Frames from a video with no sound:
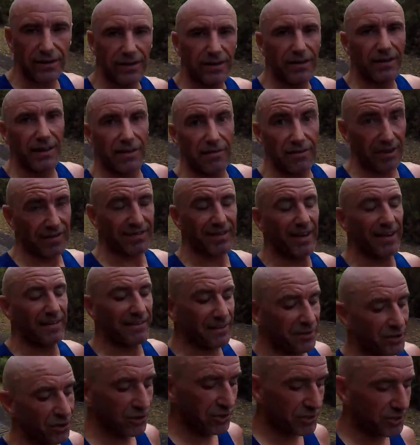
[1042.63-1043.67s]
If that sounds
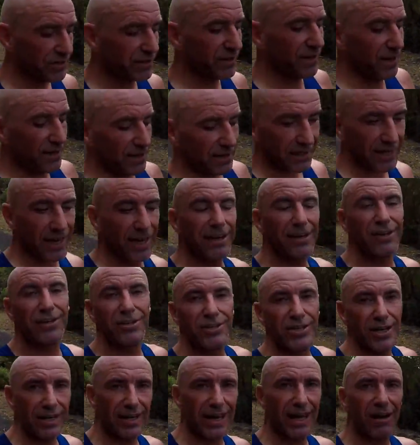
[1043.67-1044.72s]
good, then again
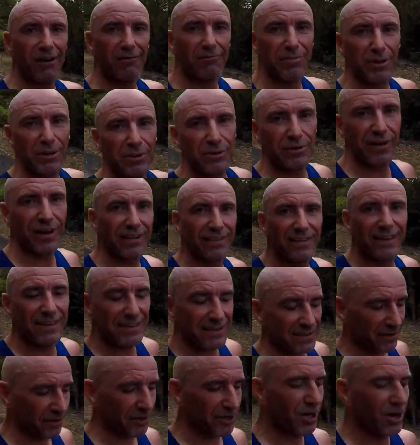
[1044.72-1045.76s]
check out
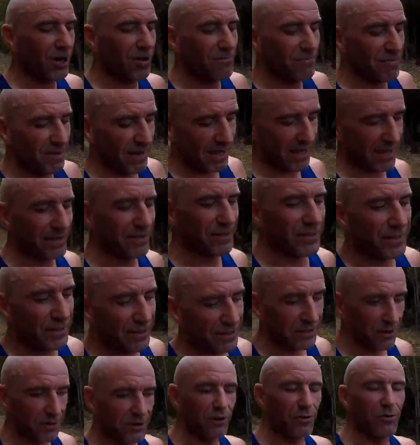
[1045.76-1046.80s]
bluegrenadines.com and
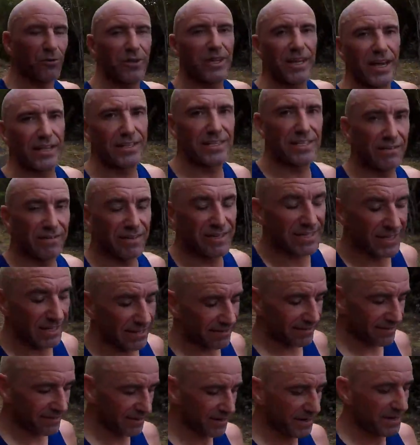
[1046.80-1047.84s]
look at all the
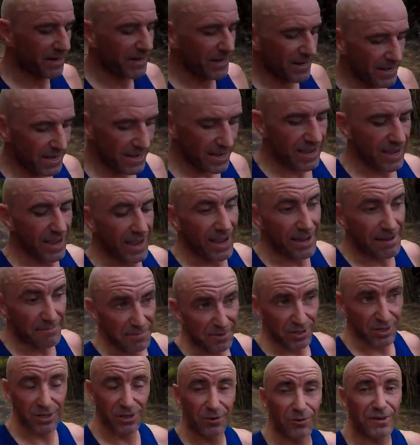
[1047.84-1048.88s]
activities. You
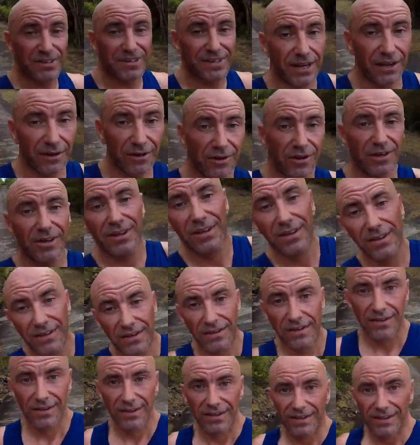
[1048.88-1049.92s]
can also,
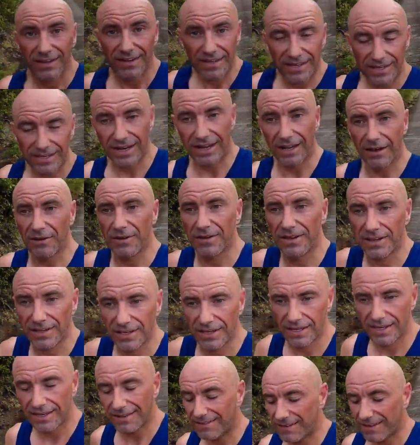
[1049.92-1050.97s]
you know,
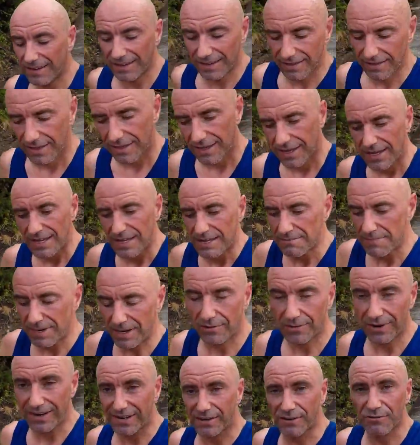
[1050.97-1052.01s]
Bequia
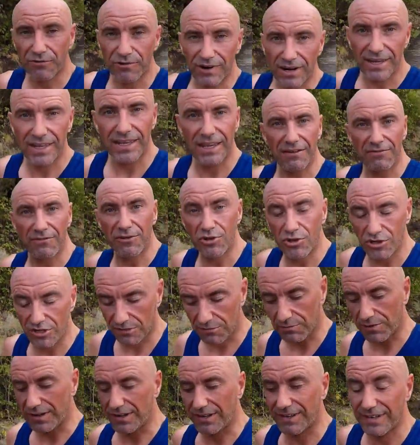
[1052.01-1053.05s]
is great if you just
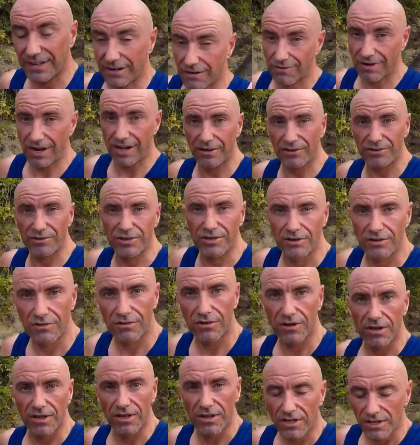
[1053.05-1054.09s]
want to sit around,
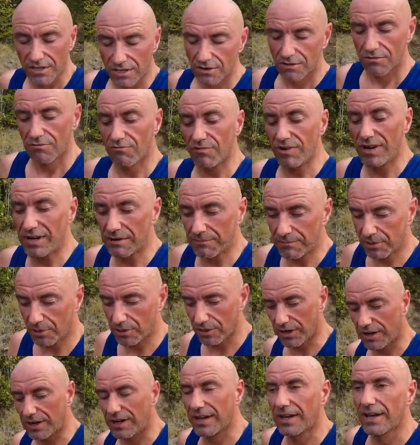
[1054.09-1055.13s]
read a
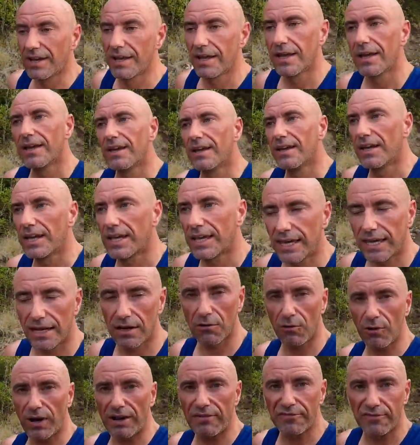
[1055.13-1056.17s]
book, get
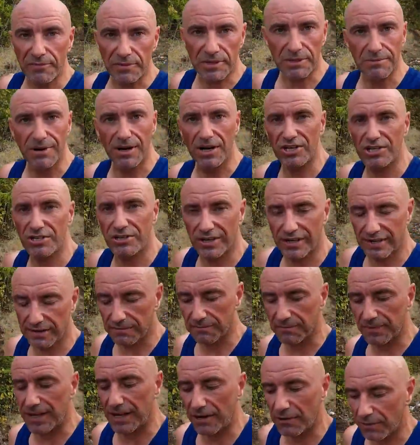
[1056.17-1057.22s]
away from commercialism,
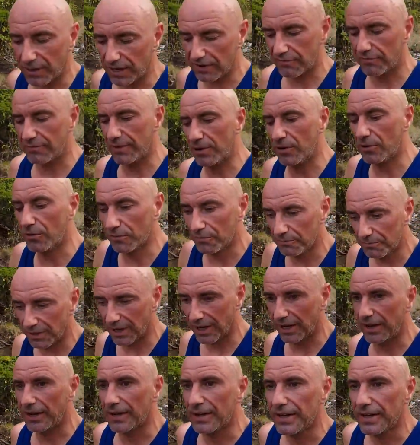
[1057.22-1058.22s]
get away from it all, but